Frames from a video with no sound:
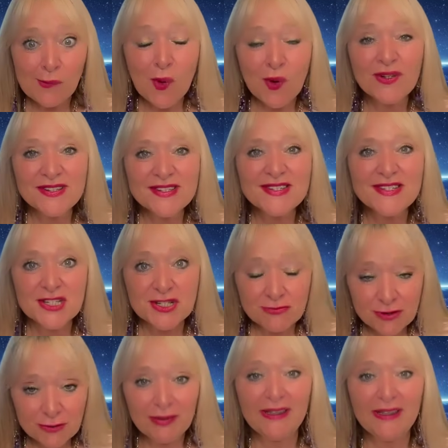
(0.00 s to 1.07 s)
wants
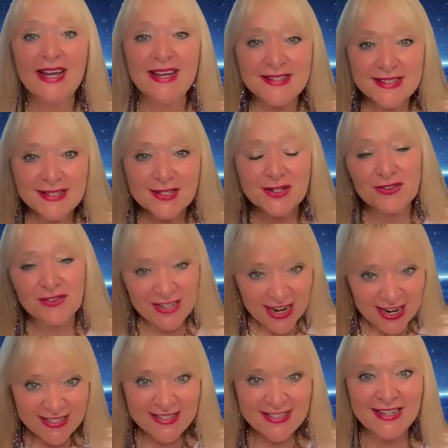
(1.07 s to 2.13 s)
to replace the
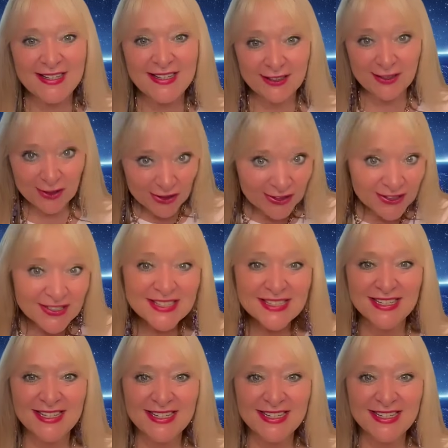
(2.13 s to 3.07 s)
creator, God.